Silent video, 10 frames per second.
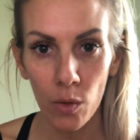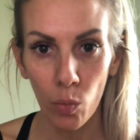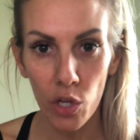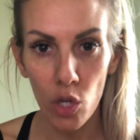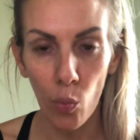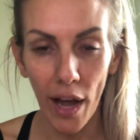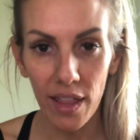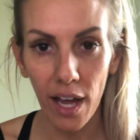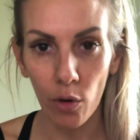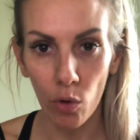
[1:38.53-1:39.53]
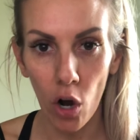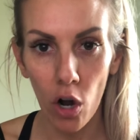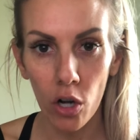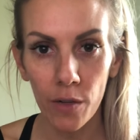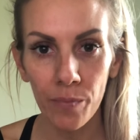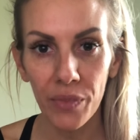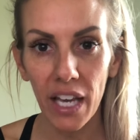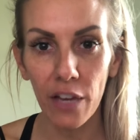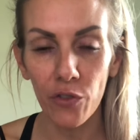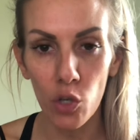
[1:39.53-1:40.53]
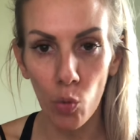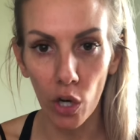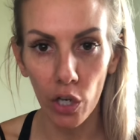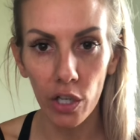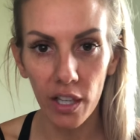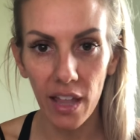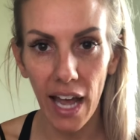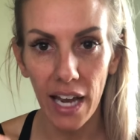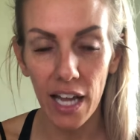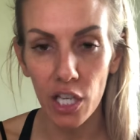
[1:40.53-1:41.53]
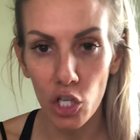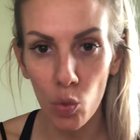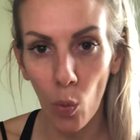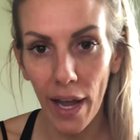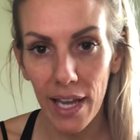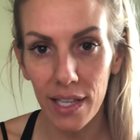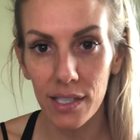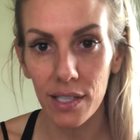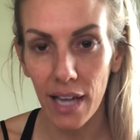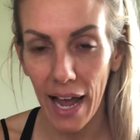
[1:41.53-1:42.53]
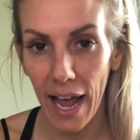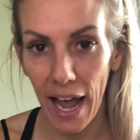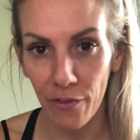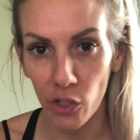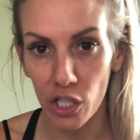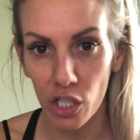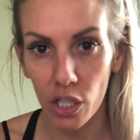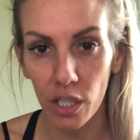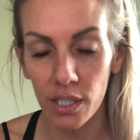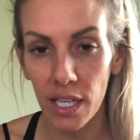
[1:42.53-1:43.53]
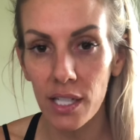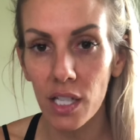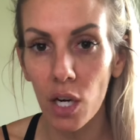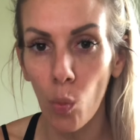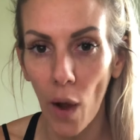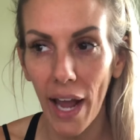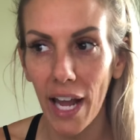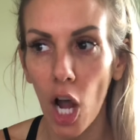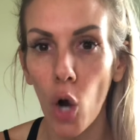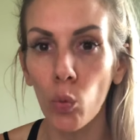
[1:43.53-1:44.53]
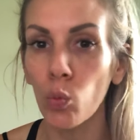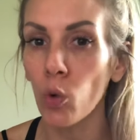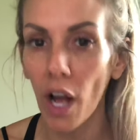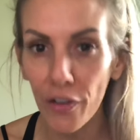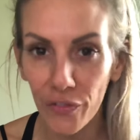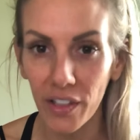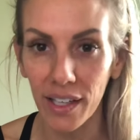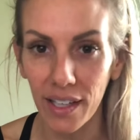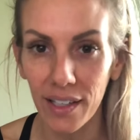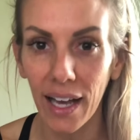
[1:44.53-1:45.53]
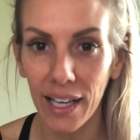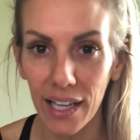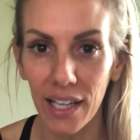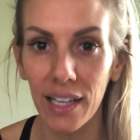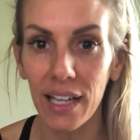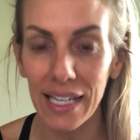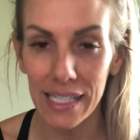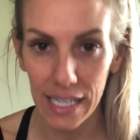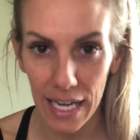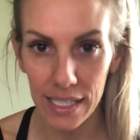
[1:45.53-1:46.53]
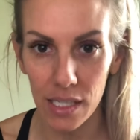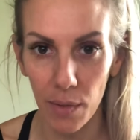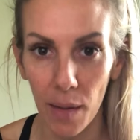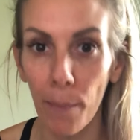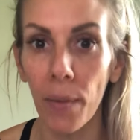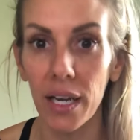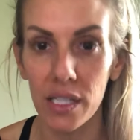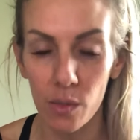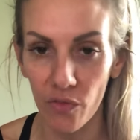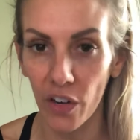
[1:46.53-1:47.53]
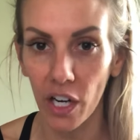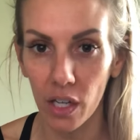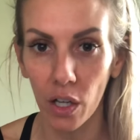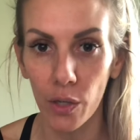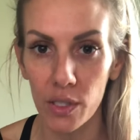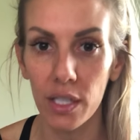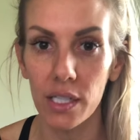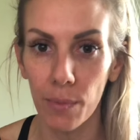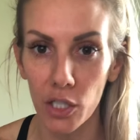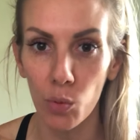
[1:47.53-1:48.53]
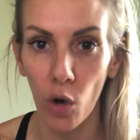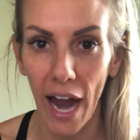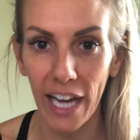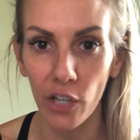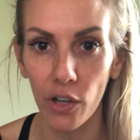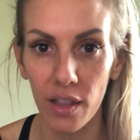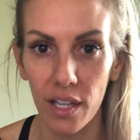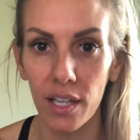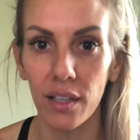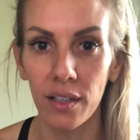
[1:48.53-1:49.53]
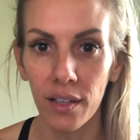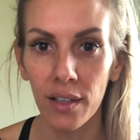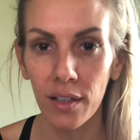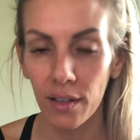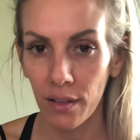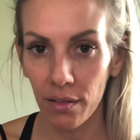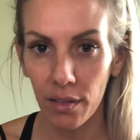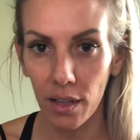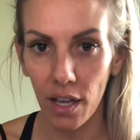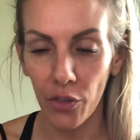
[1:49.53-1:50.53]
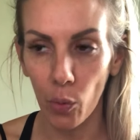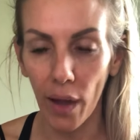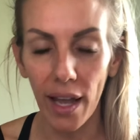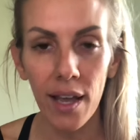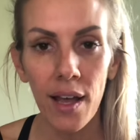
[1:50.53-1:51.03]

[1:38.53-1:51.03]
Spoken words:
when you weigh that raw, if you were to cook that and then you weigh it after it's cooked, it's going to weigh roughly, again, it's an estimate, but it's very close and it's much more accurate than the other way.